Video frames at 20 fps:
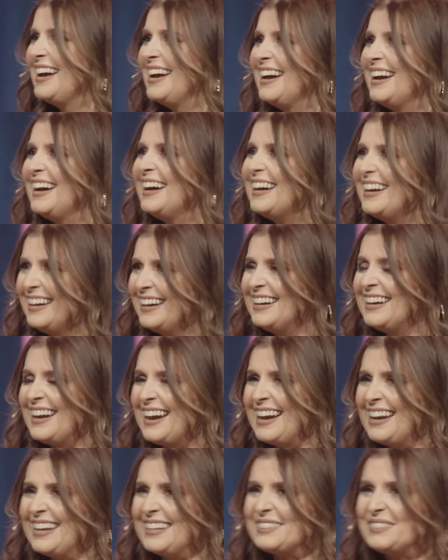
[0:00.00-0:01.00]
All
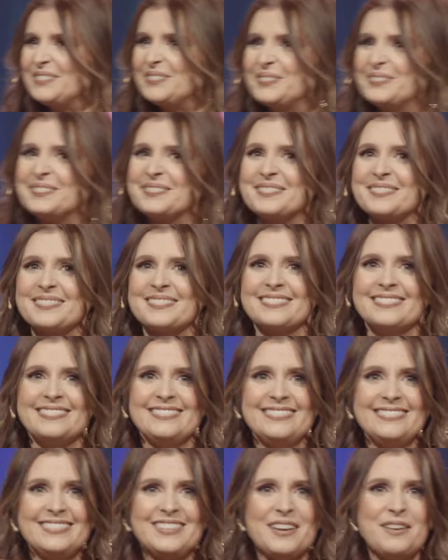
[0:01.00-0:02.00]

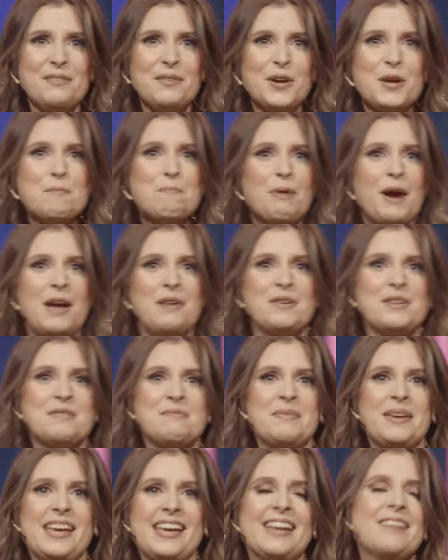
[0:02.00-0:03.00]
right. Will you pray with
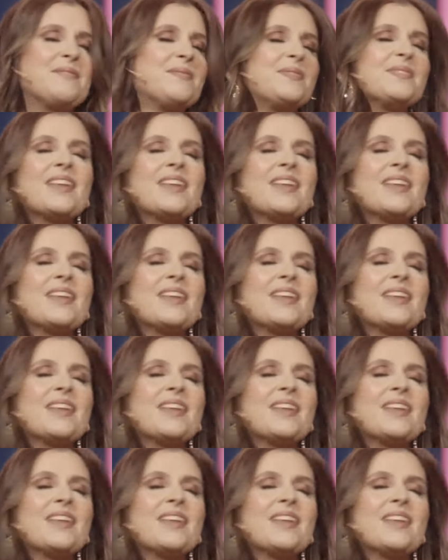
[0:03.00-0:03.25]
me?